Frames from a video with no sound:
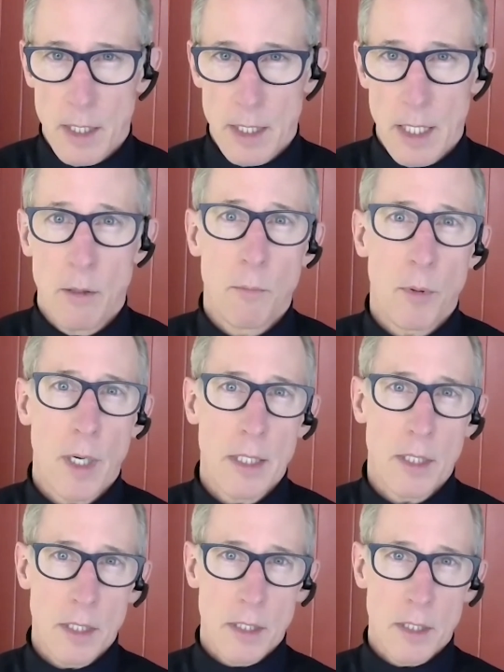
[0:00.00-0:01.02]
home
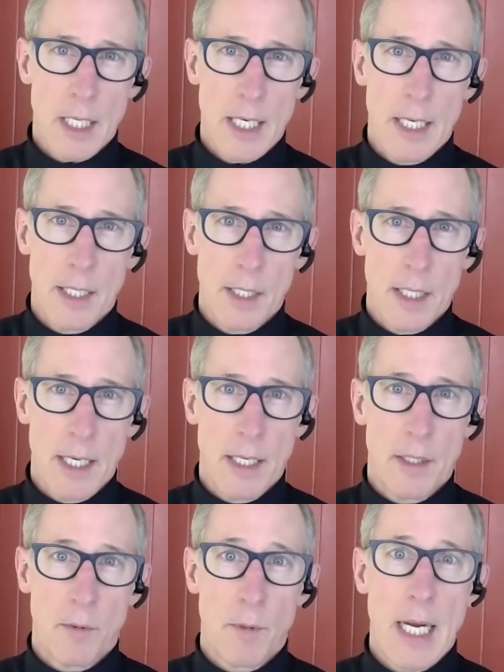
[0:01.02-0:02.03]
prices and
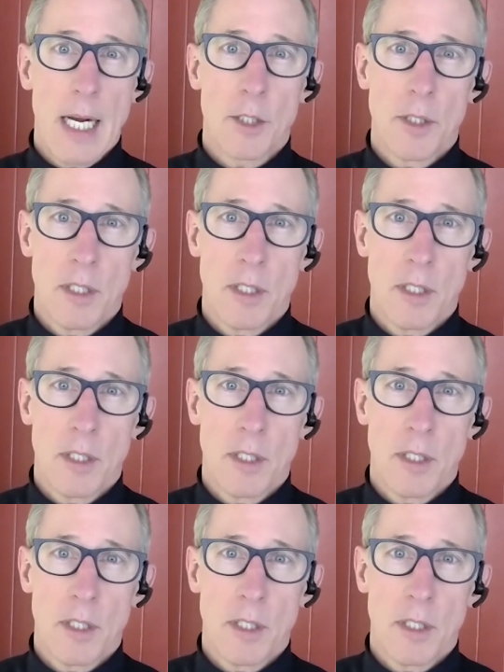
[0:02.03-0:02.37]
the reaction